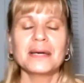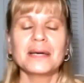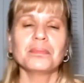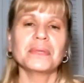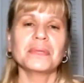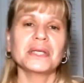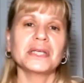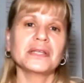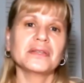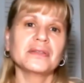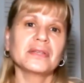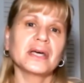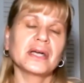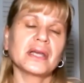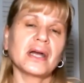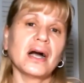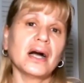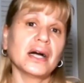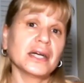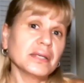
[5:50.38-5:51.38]
meaning
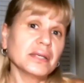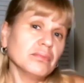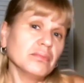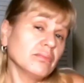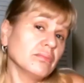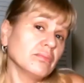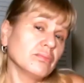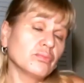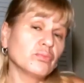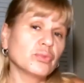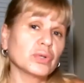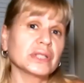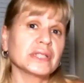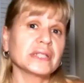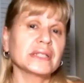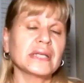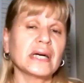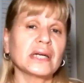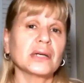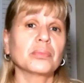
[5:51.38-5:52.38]
that i am really
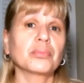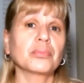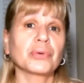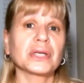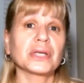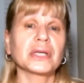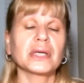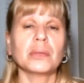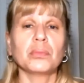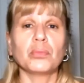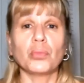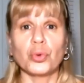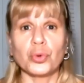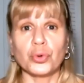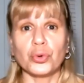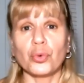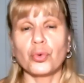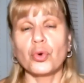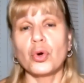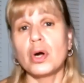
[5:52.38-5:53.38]
not a brick and
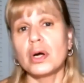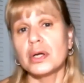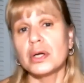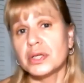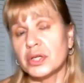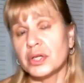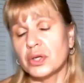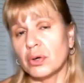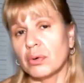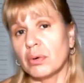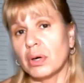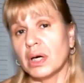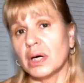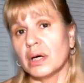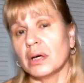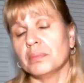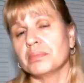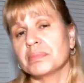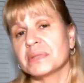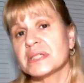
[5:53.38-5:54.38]
mortar you know
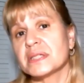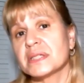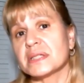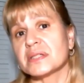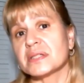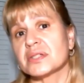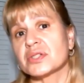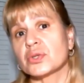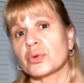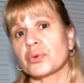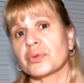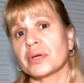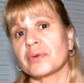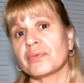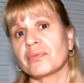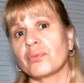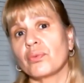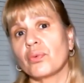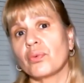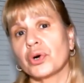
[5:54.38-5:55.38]
uh, business so
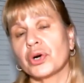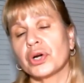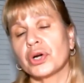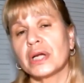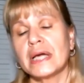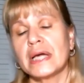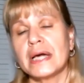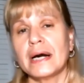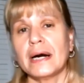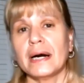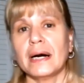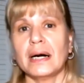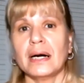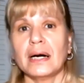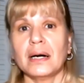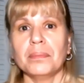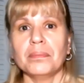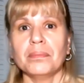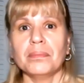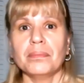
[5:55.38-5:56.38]
therefore
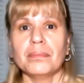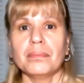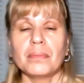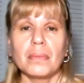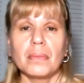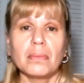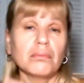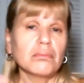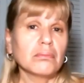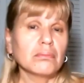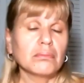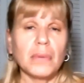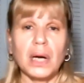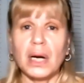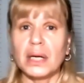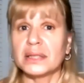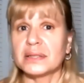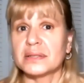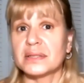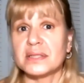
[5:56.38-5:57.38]
um,
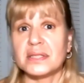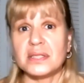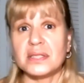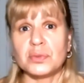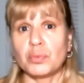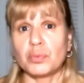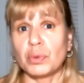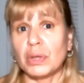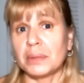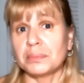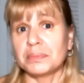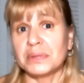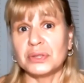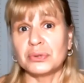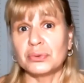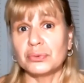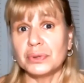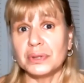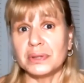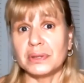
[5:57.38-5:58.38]
I, this is what I've been
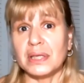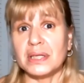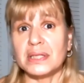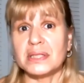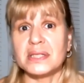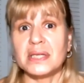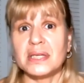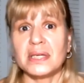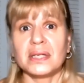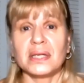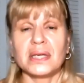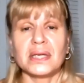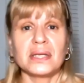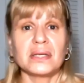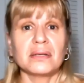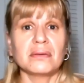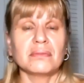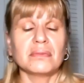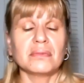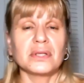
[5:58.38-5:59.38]
doing, like I said,
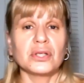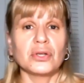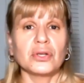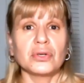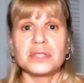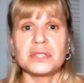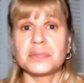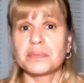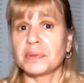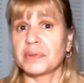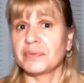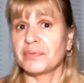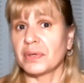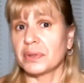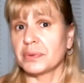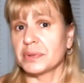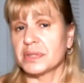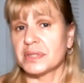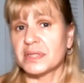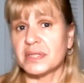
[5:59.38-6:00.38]
and you know, it's been
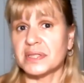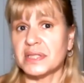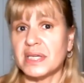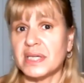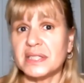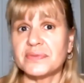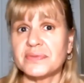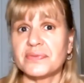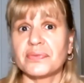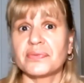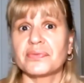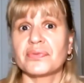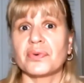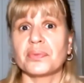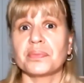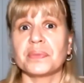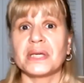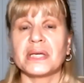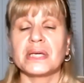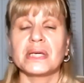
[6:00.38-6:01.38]
very successful for
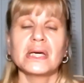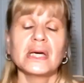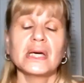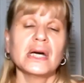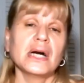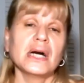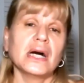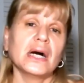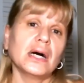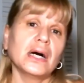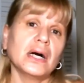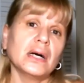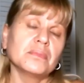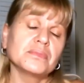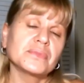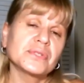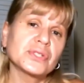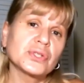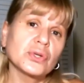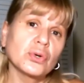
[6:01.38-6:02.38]
me. Um,
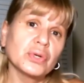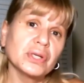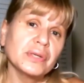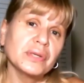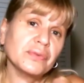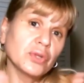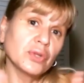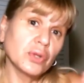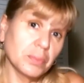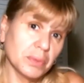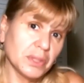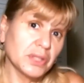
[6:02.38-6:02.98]
so even though I'm